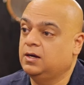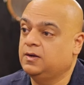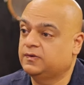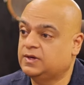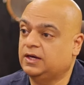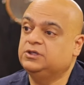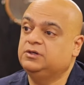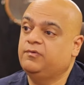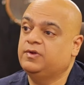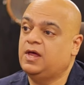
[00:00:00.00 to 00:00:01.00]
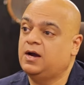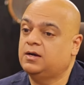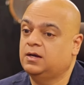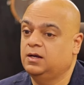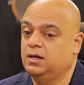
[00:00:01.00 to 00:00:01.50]
discussion with
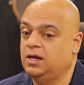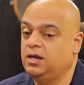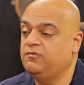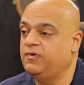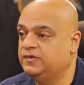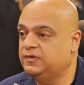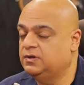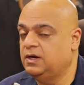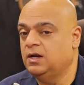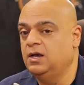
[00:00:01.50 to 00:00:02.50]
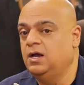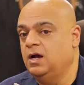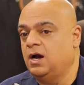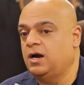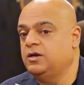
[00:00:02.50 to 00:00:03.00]
that investor that
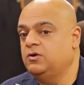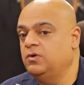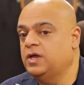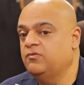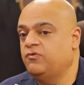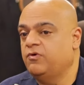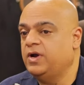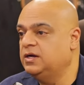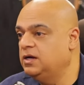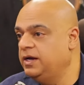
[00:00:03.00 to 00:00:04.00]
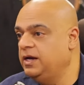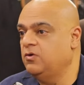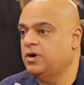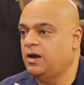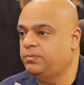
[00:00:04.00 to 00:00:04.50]
are you looking for rental yield
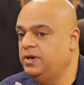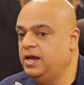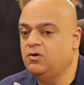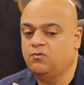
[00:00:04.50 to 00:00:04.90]
or capital gain